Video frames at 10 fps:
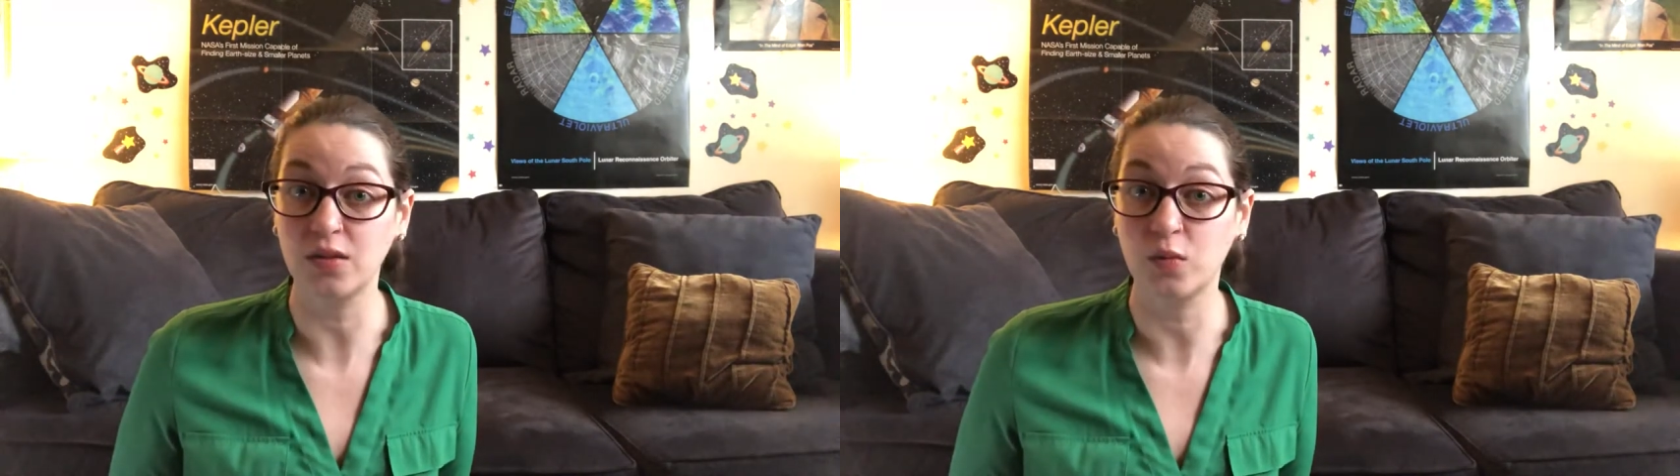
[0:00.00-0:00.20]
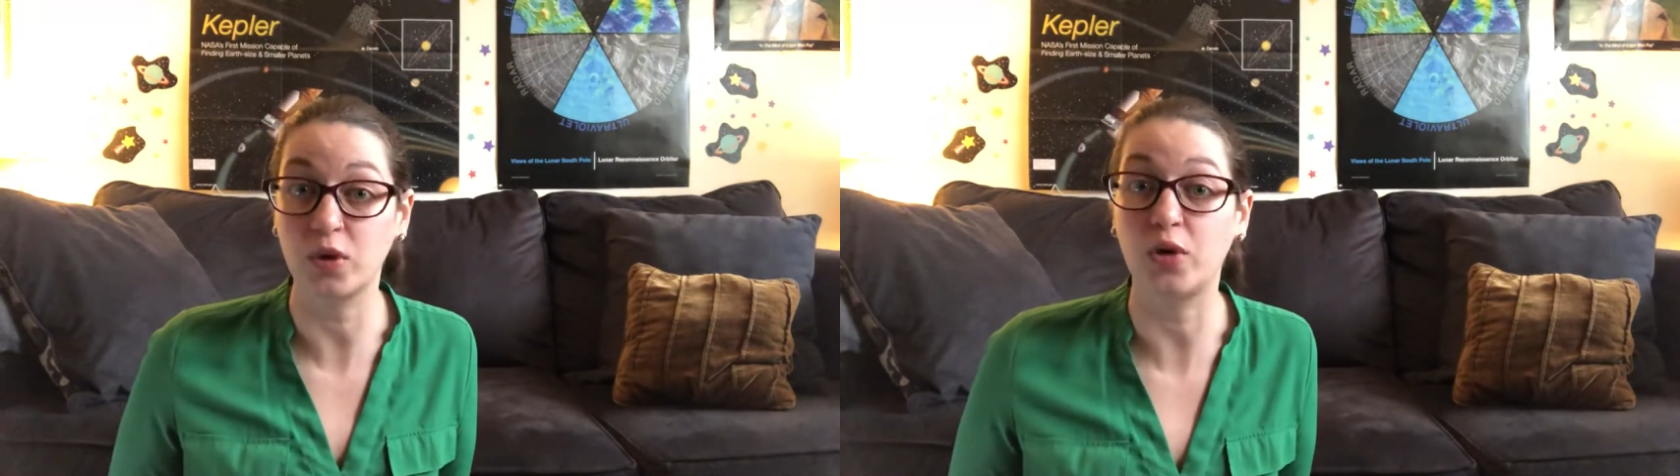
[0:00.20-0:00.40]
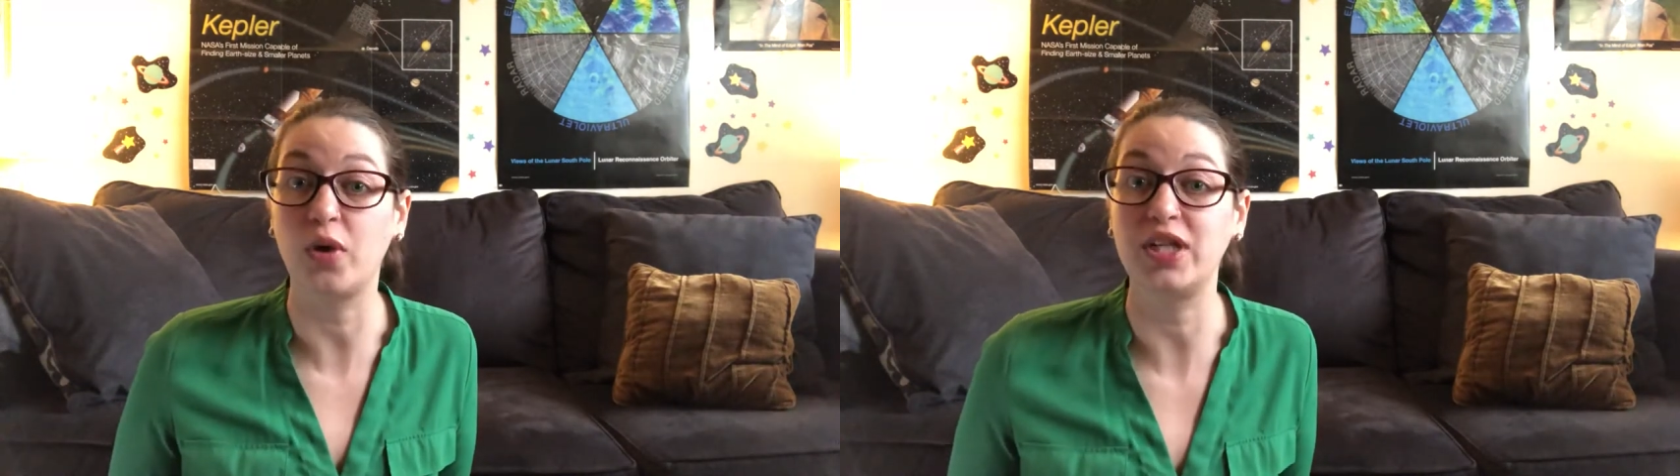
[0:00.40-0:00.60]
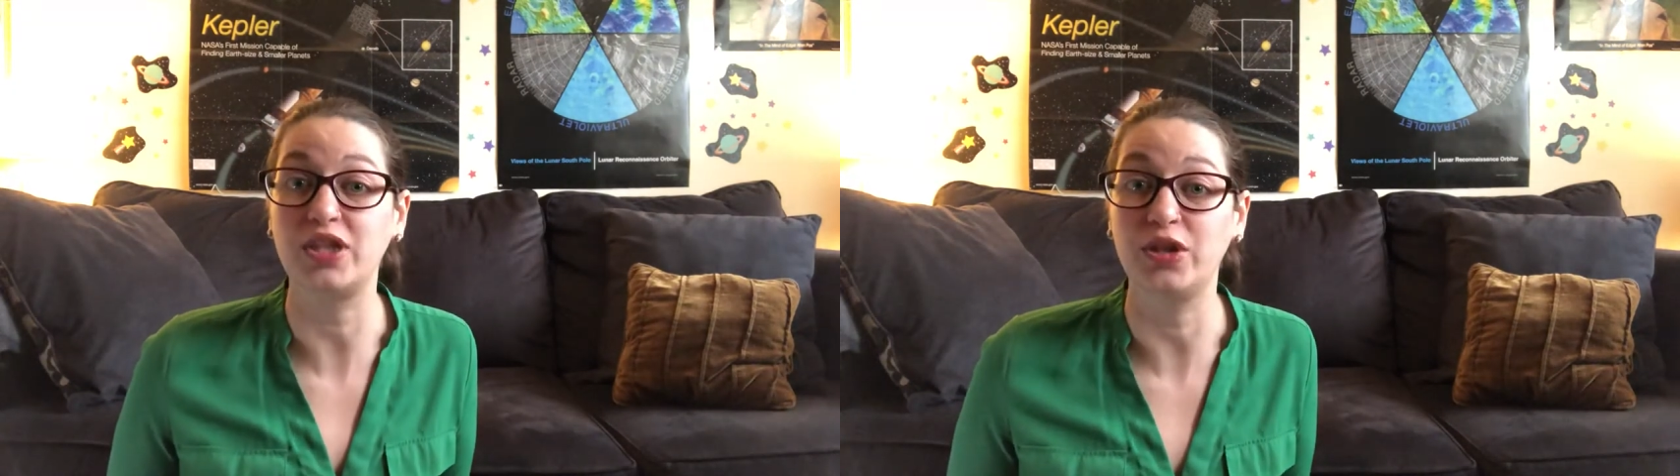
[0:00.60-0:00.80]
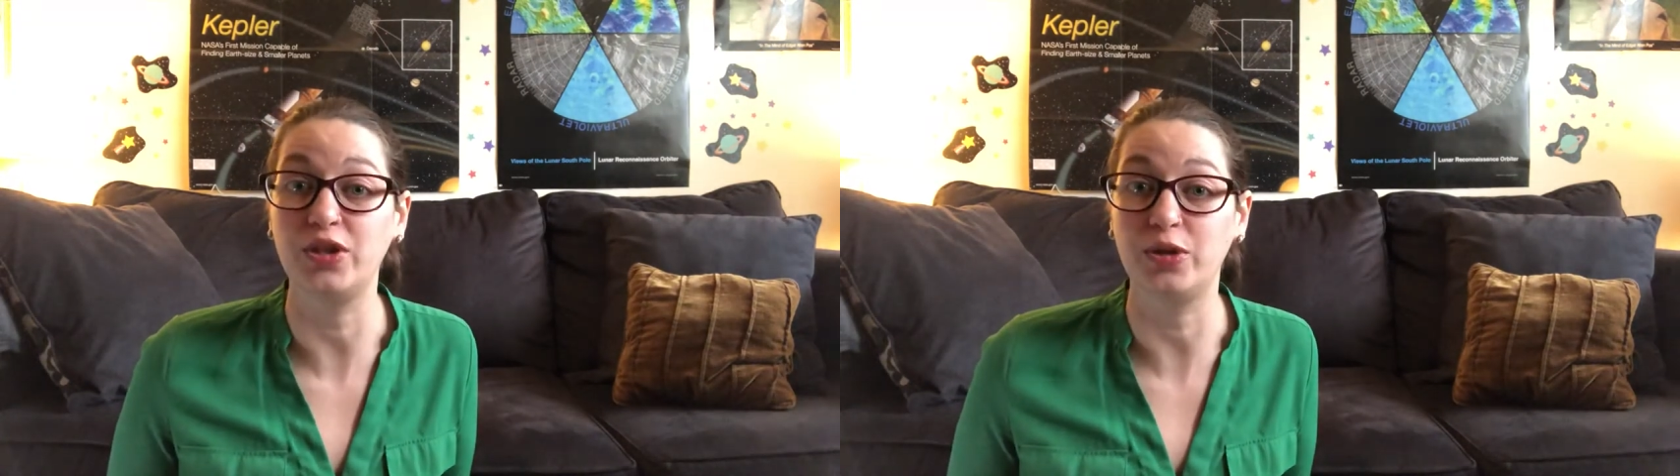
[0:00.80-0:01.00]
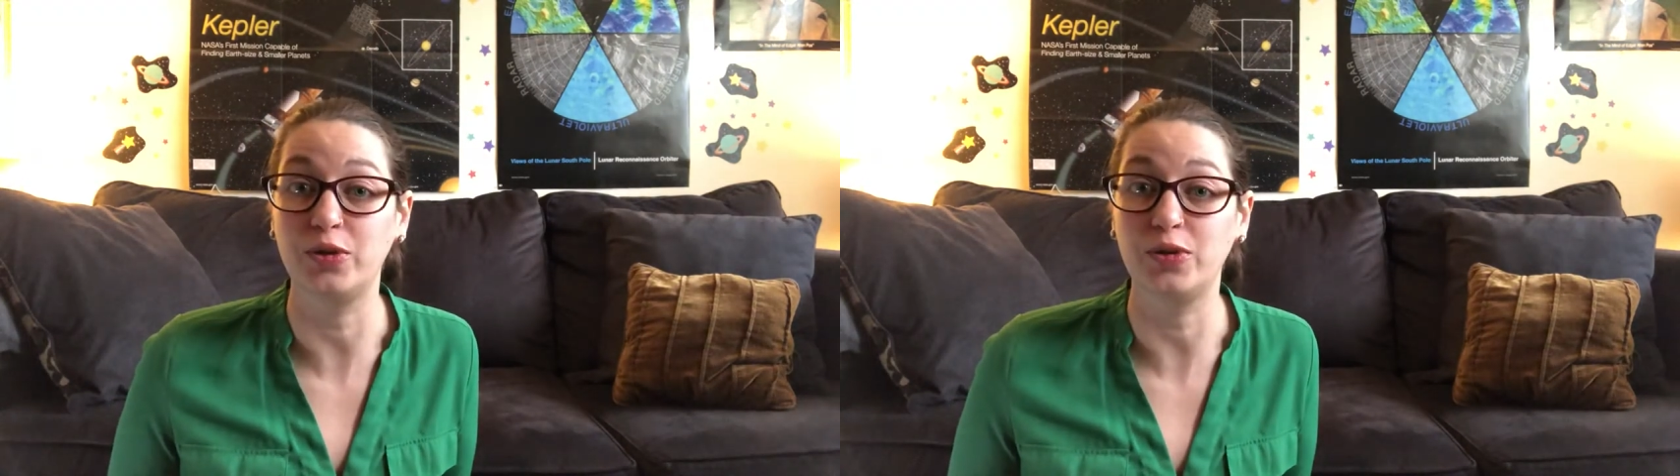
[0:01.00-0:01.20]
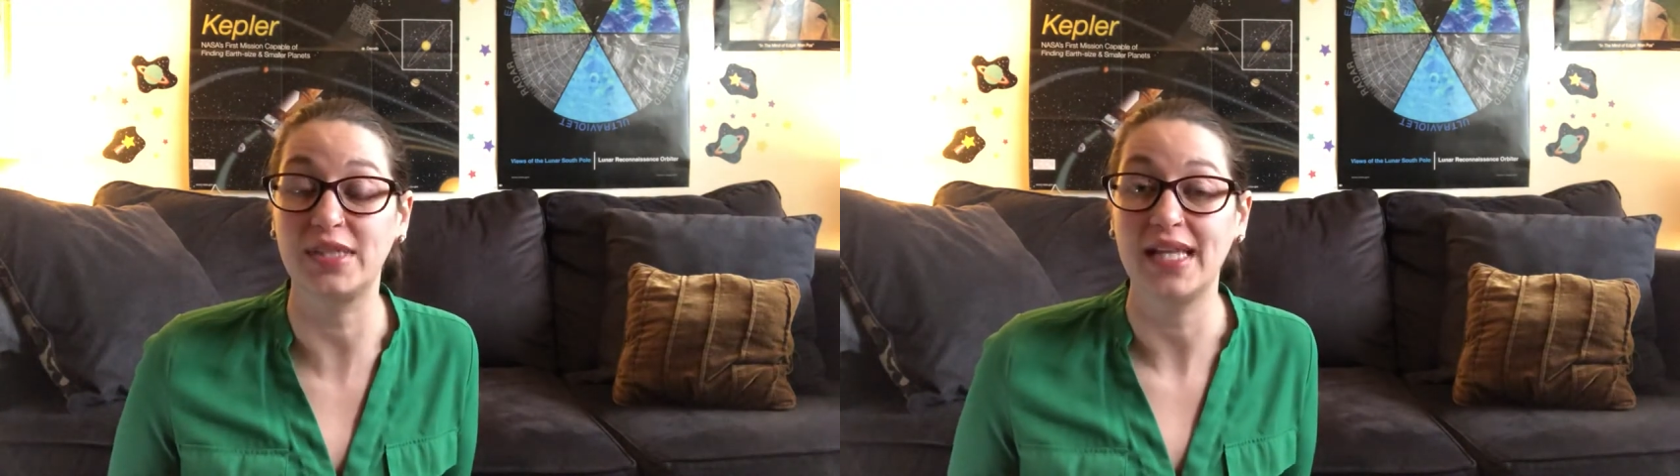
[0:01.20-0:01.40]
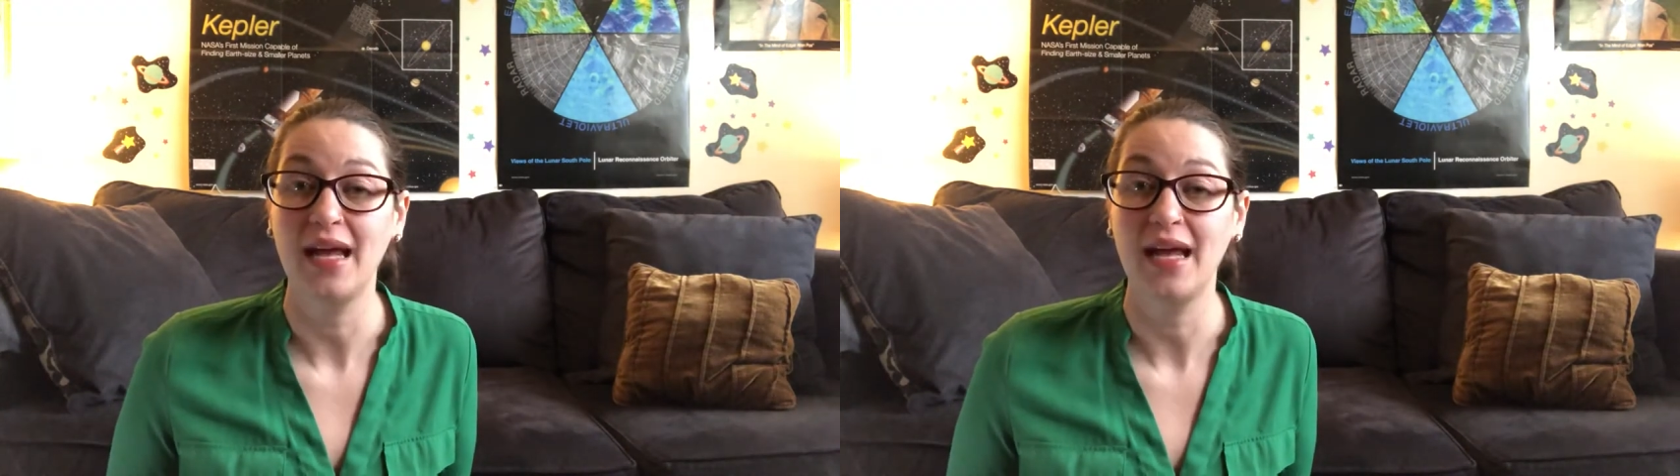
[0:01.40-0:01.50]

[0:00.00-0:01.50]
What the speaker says: we're going to use